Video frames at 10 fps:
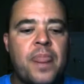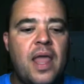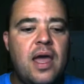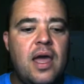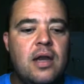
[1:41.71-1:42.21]

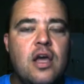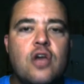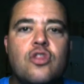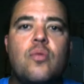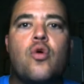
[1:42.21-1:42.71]
And
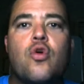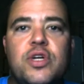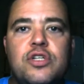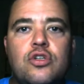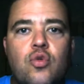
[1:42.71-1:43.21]
the more
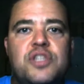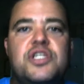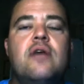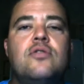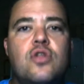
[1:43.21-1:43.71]
re- you reach
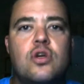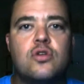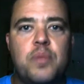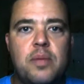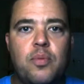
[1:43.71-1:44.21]
out to those
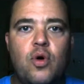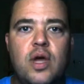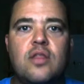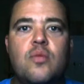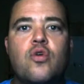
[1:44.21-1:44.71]
people
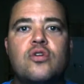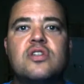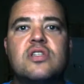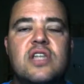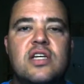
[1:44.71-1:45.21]
and the more
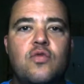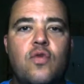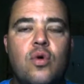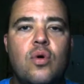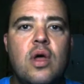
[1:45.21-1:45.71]

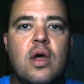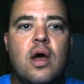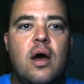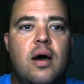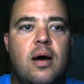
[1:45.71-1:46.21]
successful,
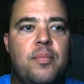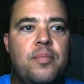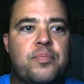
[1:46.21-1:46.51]
um,